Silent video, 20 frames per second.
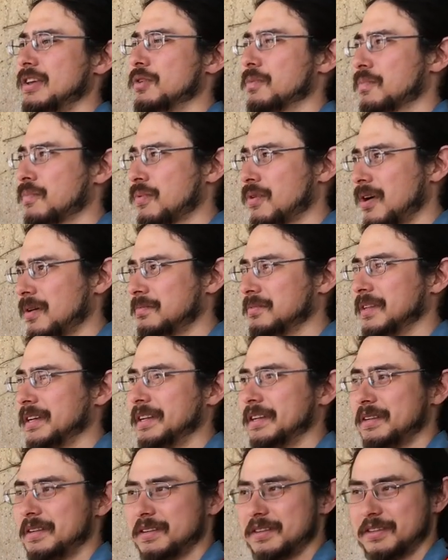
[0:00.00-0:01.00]
you're
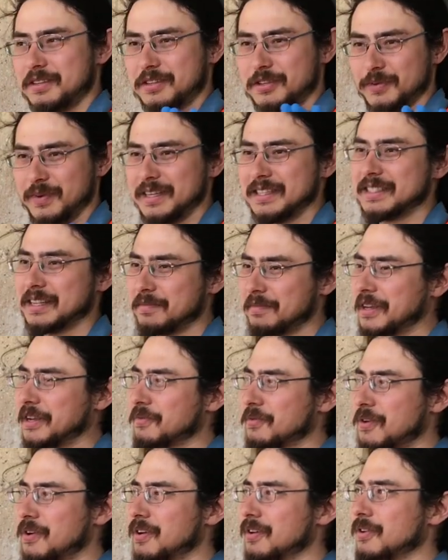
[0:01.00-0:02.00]
probably doing
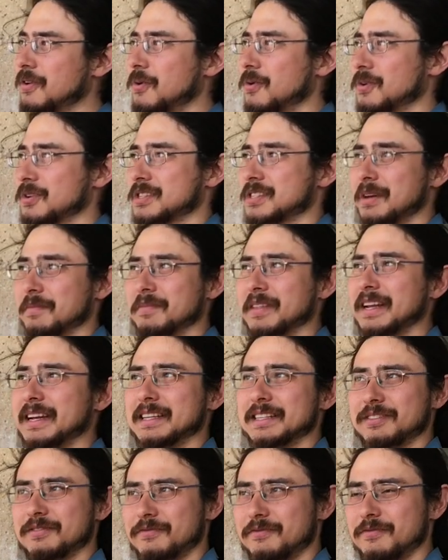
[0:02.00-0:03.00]
something wrong or
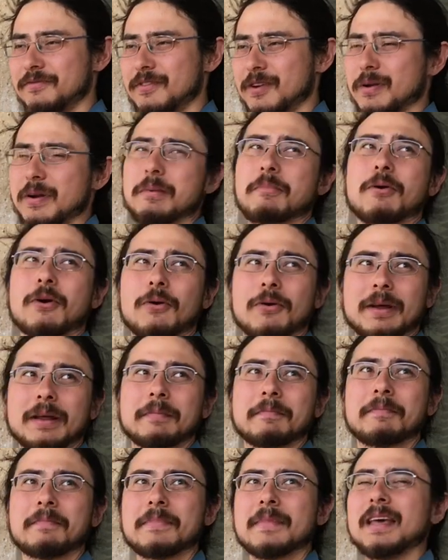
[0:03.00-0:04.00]
something is very broken.